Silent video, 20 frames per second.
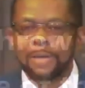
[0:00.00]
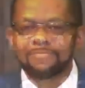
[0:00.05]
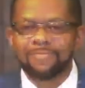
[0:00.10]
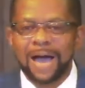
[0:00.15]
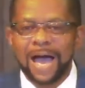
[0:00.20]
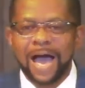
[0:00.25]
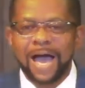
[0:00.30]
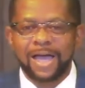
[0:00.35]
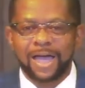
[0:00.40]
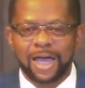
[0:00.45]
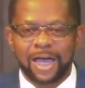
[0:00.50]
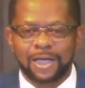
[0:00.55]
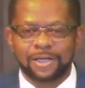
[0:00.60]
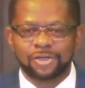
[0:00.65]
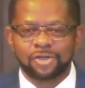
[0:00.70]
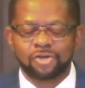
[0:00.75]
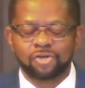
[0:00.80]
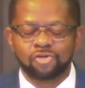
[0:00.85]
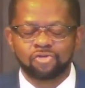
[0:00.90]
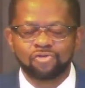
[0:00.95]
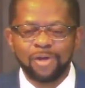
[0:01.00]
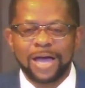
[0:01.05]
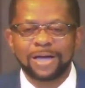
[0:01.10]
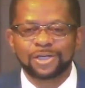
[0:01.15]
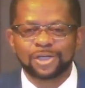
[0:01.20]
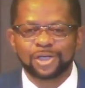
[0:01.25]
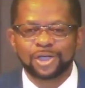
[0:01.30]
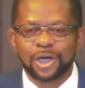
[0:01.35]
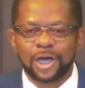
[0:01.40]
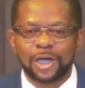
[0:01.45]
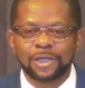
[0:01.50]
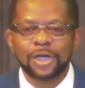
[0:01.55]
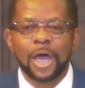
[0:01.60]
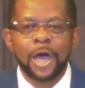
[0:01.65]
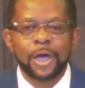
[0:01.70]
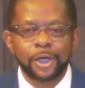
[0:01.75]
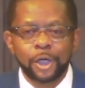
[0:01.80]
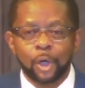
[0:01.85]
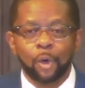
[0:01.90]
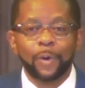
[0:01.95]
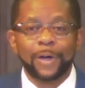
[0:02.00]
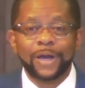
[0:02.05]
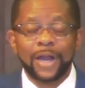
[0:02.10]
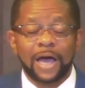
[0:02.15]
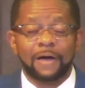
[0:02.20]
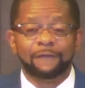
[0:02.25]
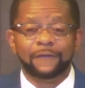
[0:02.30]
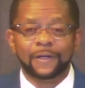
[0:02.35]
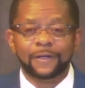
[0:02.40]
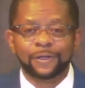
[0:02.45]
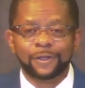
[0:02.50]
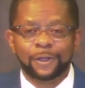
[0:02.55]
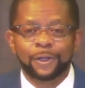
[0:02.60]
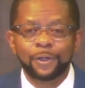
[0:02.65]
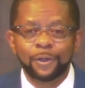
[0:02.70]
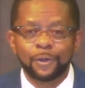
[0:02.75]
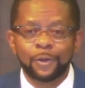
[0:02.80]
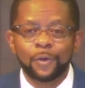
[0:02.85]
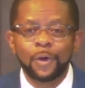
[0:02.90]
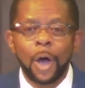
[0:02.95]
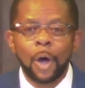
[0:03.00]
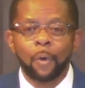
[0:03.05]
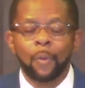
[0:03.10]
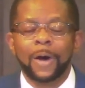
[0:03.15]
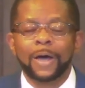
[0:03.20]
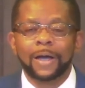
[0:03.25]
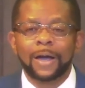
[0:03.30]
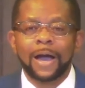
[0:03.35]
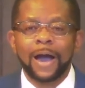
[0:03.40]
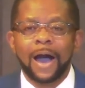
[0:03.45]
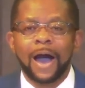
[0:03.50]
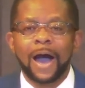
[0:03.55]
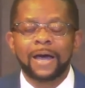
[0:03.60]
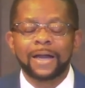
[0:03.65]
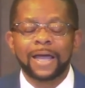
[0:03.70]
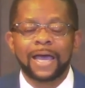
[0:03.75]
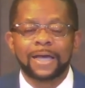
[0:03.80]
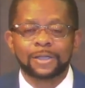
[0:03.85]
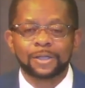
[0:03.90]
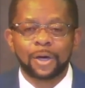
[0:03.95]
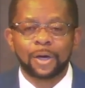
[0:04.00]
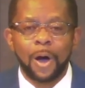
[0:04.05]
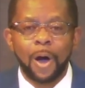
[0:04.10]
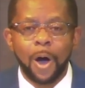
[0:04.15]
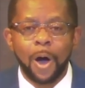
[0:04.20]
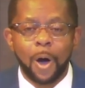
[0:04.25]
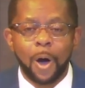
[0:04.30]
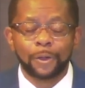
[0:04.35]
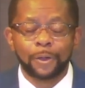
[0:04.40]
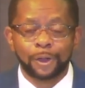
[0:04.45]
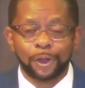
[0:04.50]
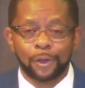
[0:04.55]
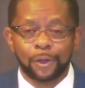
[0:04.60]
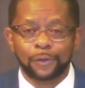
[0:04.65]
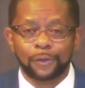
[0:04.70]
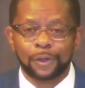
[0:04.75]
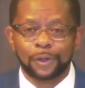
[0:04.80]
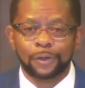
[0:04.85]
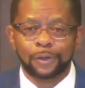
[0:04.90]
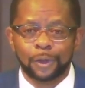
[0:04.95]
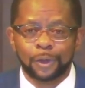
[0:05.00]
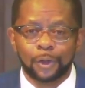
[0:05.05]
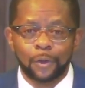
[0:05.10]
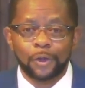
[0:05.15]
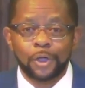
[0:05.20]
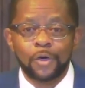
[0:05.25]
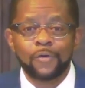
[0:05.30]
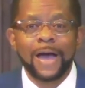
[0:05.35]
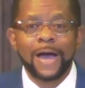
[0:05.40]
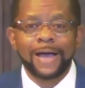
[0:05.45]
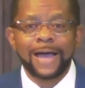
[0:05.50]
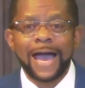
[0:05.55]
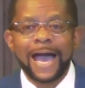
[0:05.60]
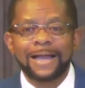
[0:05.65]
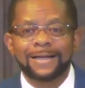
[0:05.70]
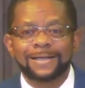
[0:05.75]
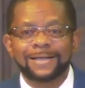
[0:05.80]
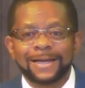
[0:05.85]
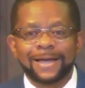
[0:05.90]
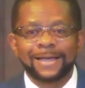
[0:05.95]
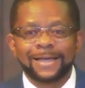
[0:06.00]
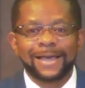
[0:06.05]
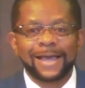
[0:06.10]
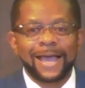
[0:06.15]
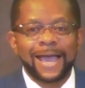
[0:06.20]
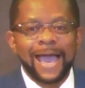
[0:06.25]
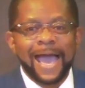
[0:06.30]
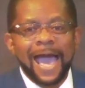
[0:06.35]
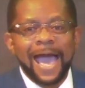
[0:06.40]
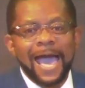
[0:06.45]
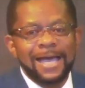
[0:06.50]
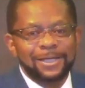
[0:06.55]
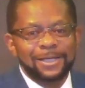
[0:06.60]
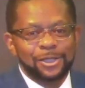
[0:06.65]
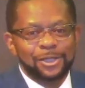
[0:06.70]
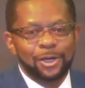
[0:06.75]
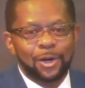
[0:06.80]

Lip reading: my instructions, you will never do what God has called you to do. You got to cast your